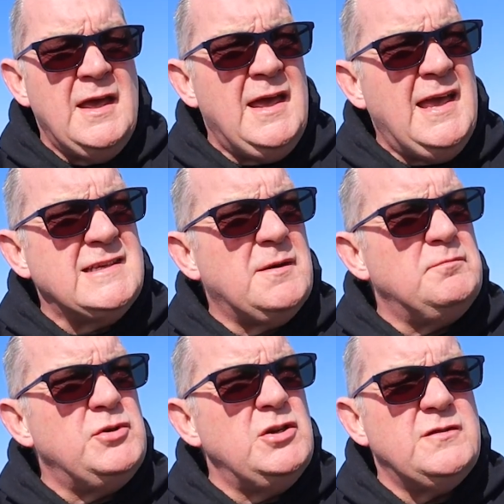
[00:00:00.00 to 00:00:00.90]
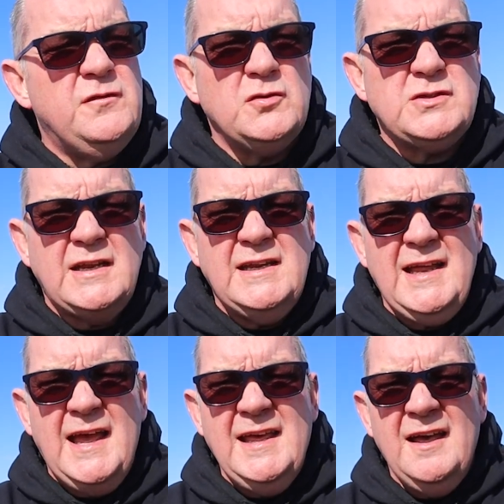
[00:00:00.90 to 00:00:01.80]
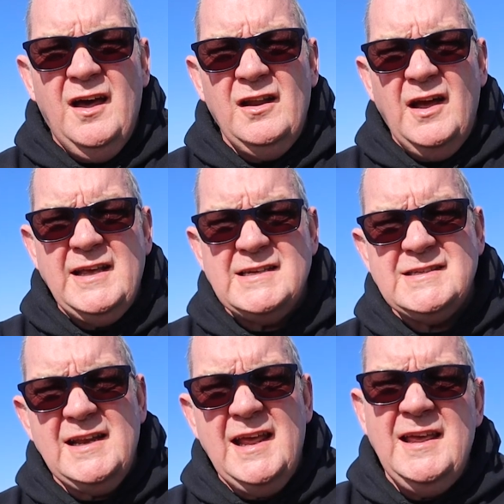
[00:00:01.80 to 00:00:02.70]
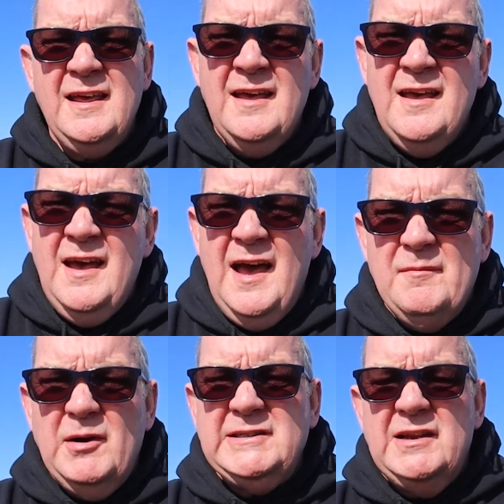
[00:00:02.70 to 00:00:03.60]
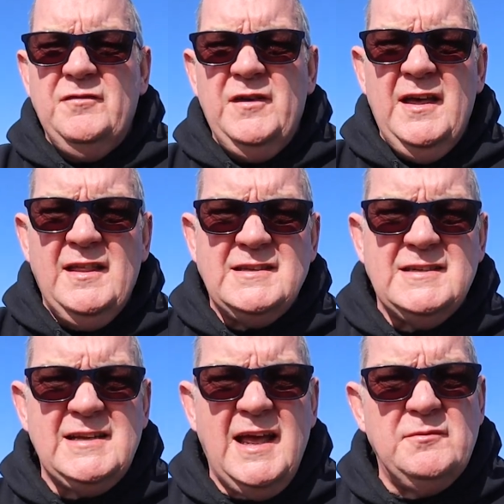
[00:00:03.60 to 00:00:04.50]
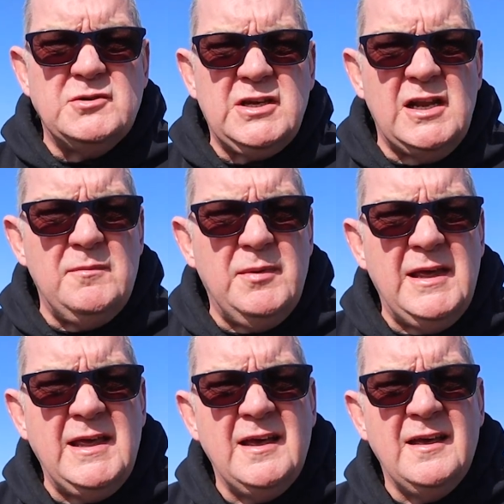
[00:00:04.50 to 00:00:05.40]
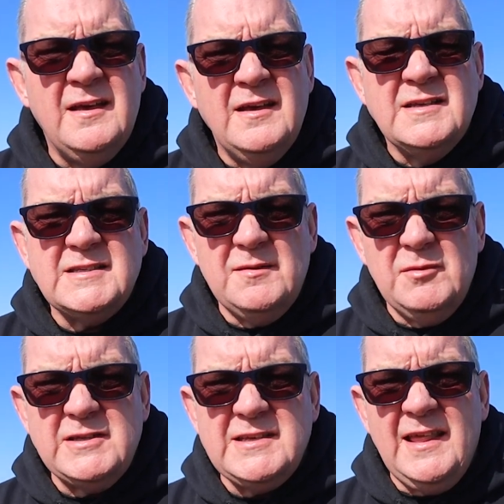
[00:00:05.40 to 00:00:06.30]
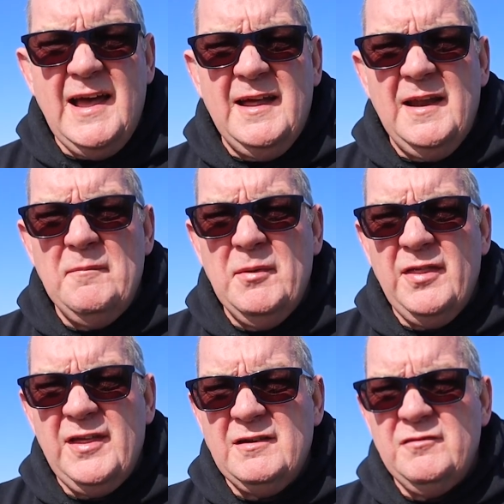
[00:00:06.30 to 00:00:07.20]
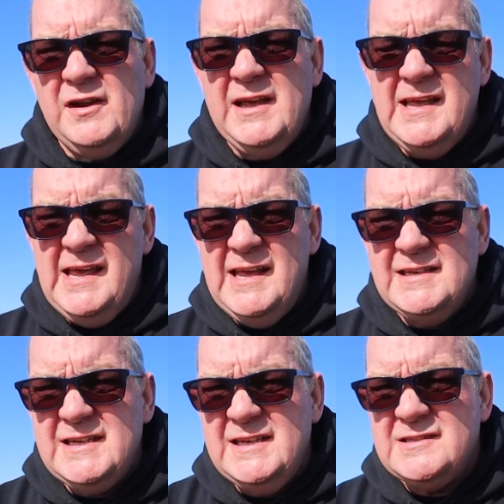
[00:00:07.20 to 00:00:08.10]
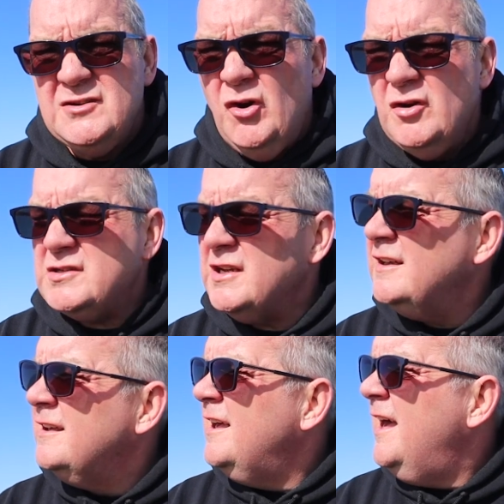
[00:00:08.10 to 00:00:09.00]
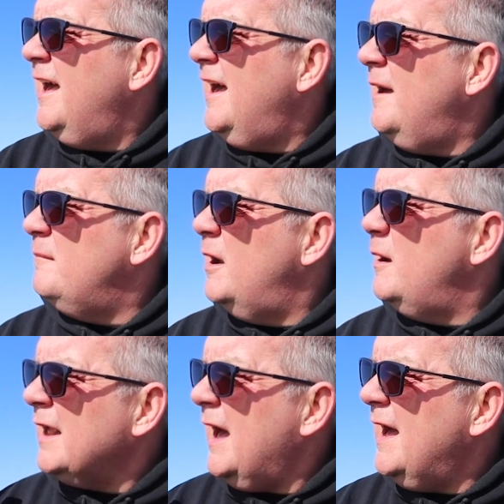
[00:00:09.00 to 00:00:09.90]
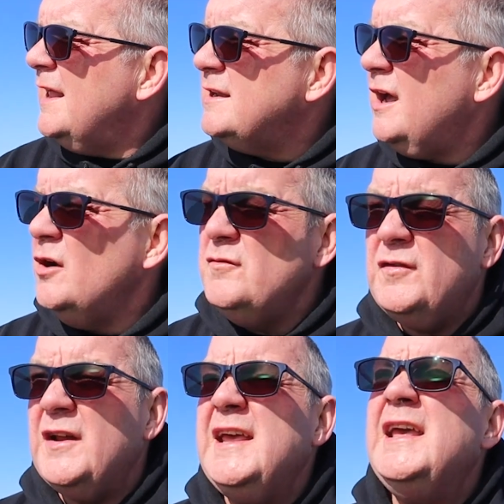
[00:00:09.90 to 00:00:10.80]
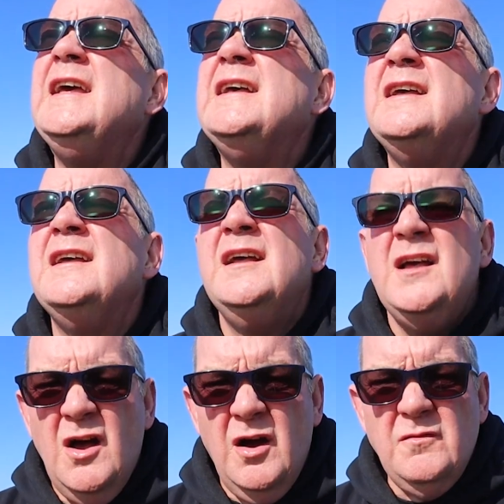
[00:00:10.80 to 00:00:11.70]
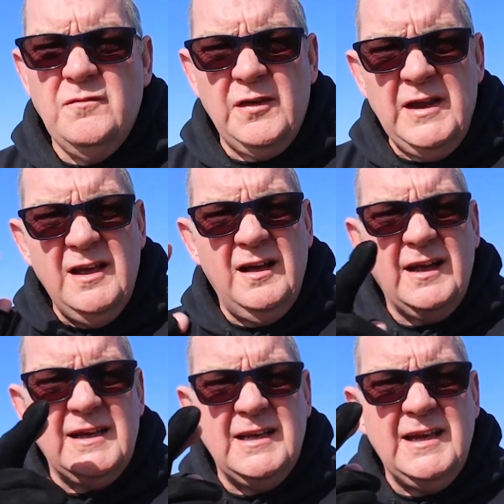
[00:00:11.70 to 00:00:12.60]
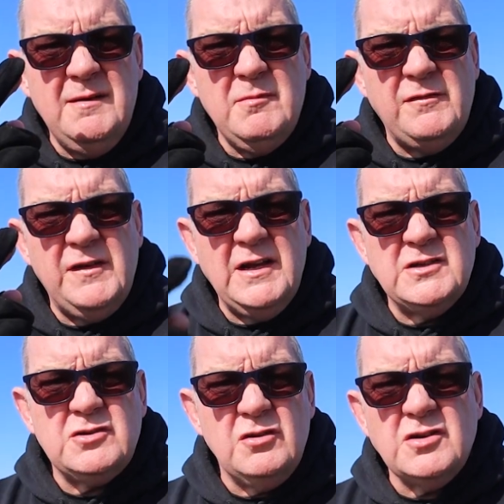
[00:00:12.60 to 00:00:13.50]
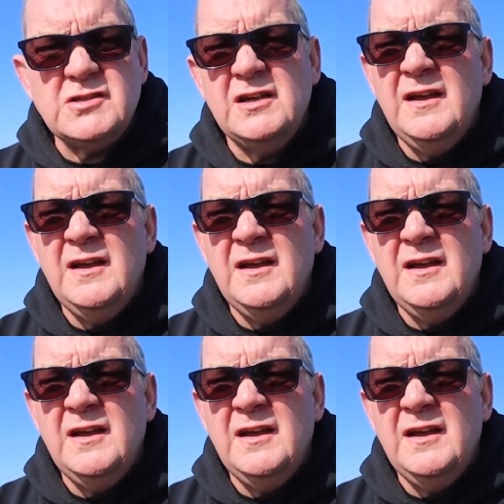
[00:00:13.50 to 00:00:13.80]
It is a beautiful sunny day, unlike yesterday. I did fear that today was going to be similar to that, but thankfully it is not. And hopefully I can keep my fingers crossed,